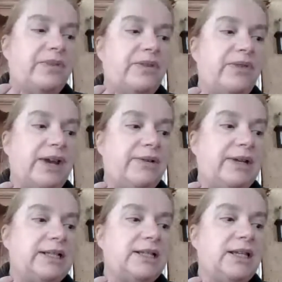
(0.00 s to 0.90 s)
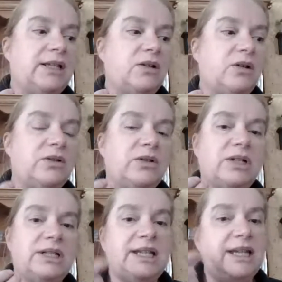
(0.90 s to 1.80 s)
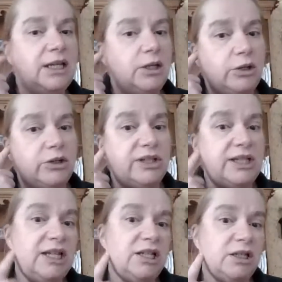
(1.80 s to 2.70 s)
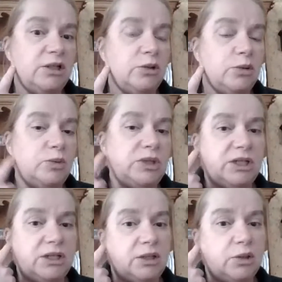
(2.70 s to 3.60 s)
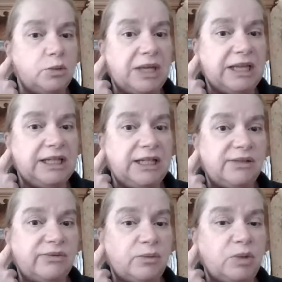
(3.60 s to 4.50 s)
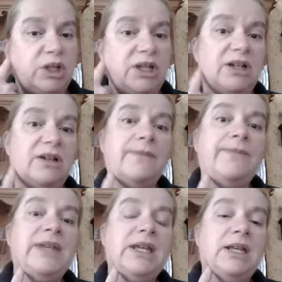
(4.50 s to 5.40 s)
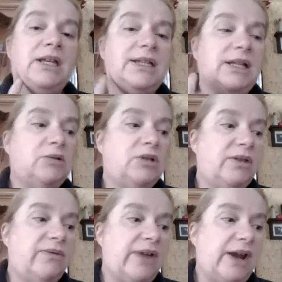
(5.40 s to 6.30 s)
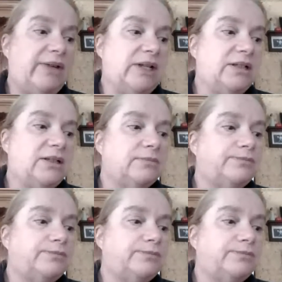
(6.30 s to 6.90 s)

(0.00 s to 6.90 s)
pharynx is also containing your eustachian tube, which is the tube that leads from your ear down to the pharynx.